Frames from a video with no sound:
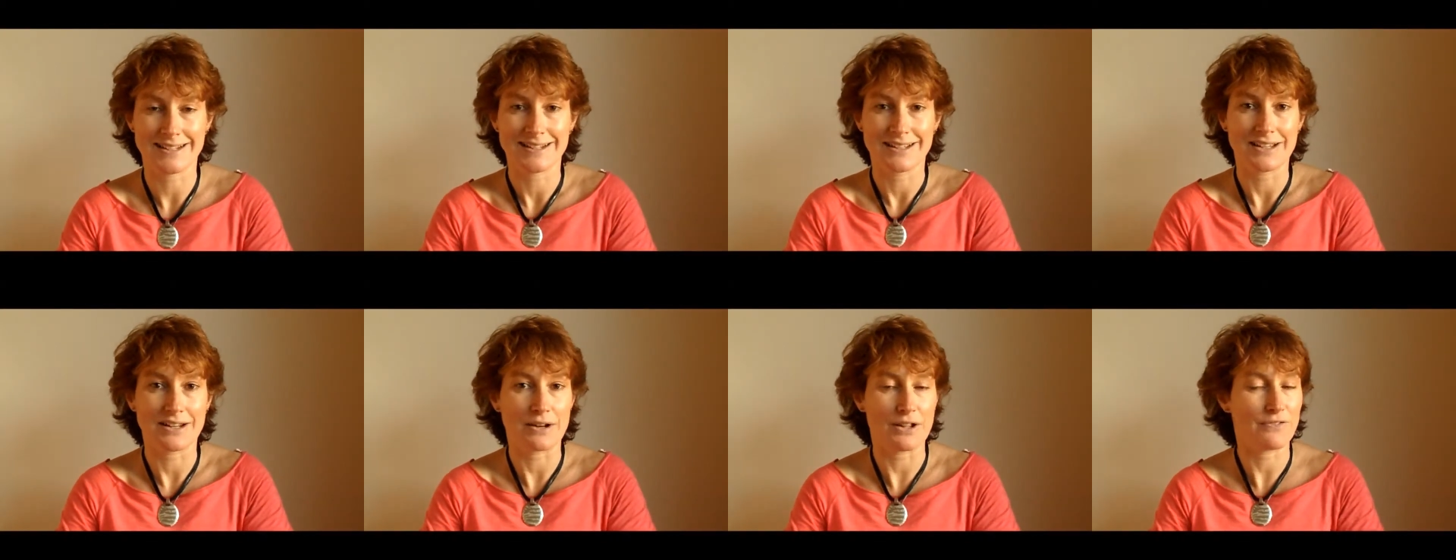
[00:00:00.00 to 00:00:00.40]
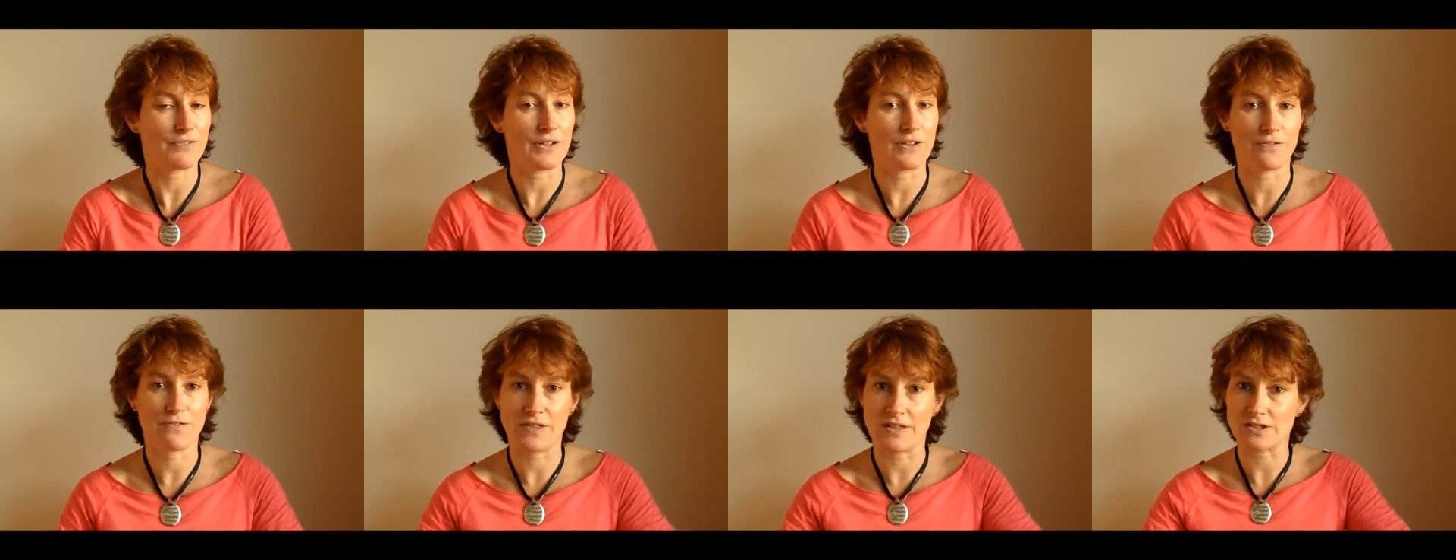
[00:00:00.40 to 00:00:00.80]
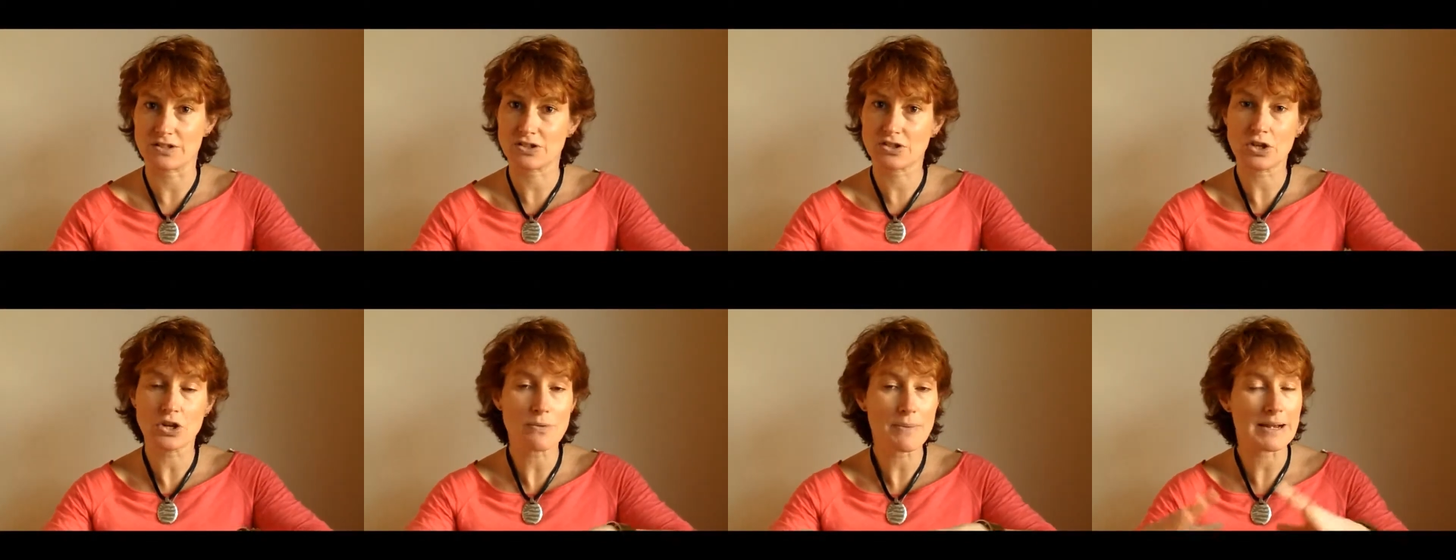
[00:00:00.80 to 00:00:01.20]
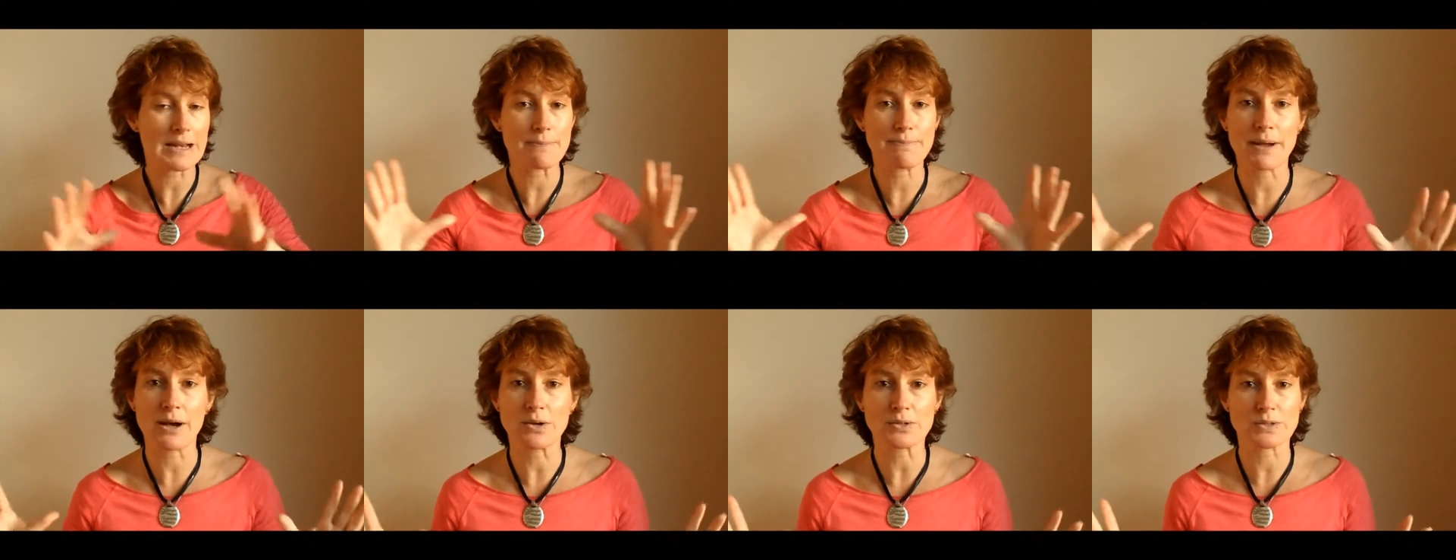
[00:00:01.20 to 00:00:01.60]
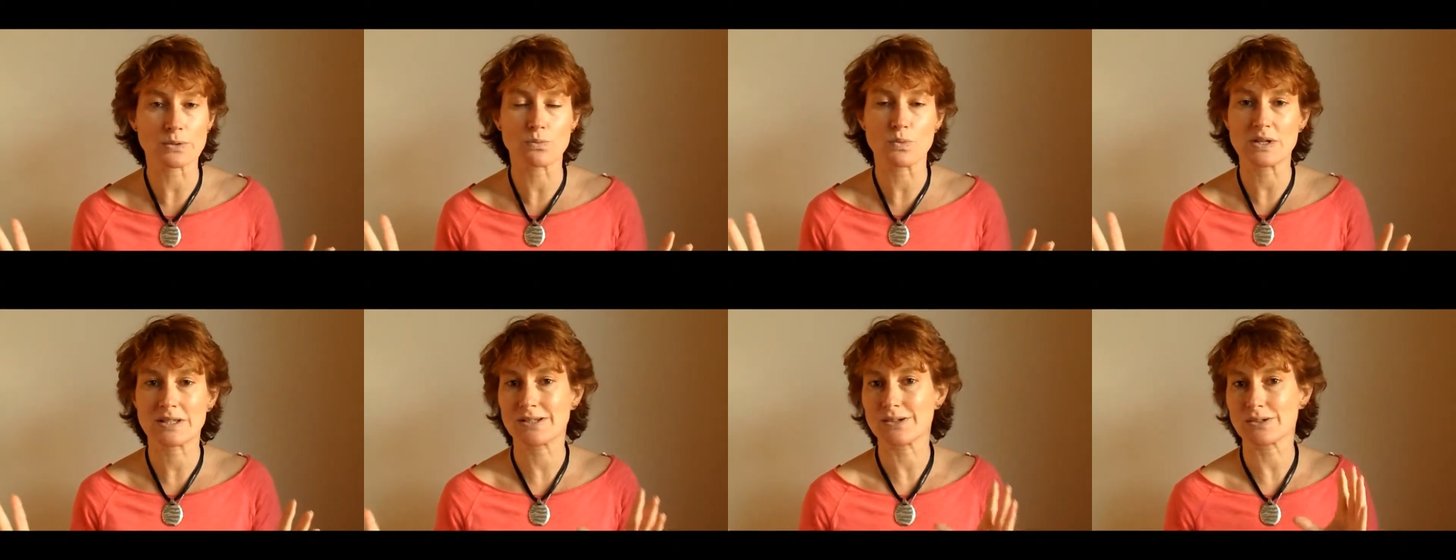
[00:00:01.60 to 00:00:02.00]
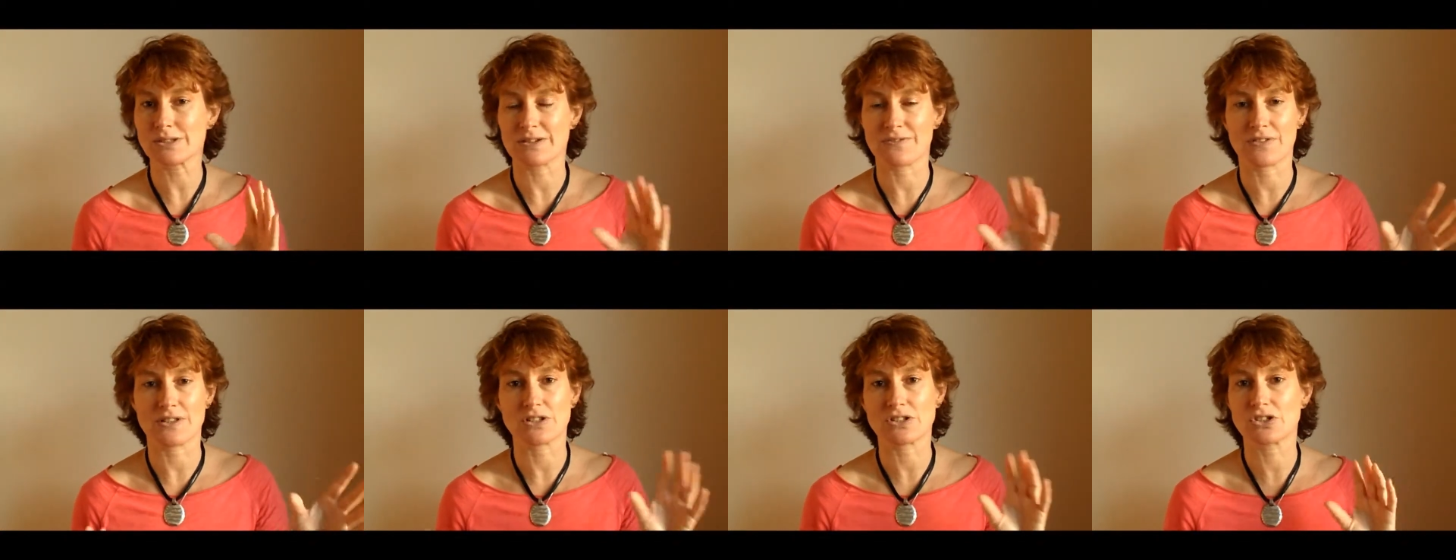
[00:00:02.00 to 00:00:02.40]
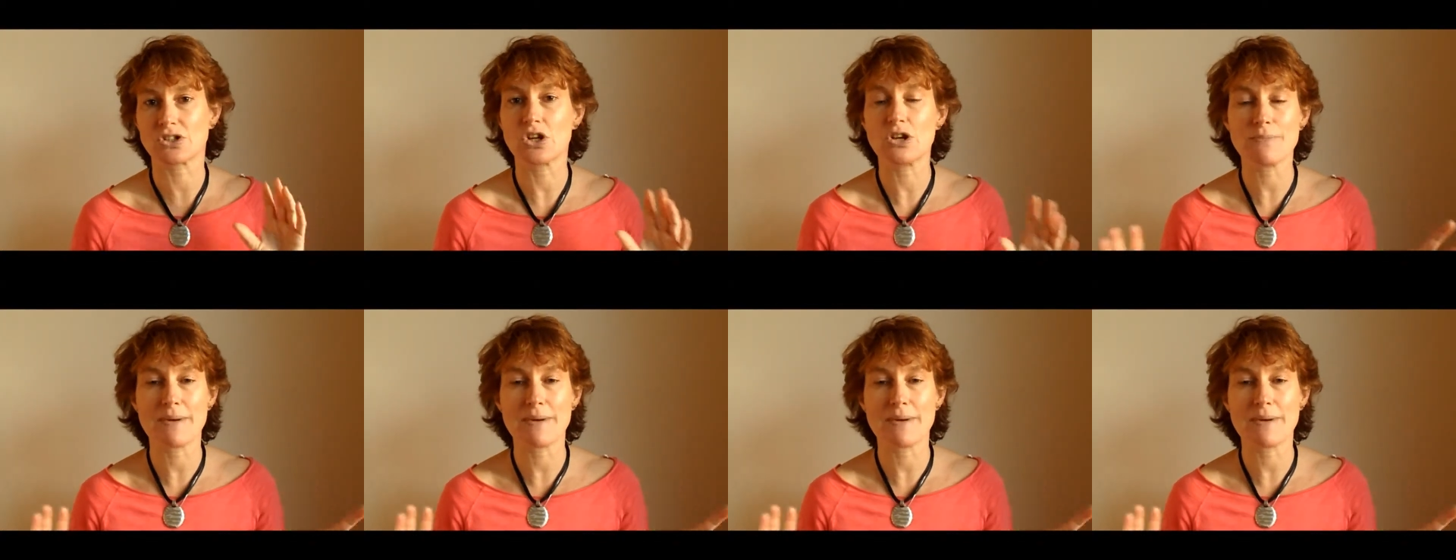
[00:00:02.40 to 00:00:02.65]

You know, if there's too many bells and whistles, if there's too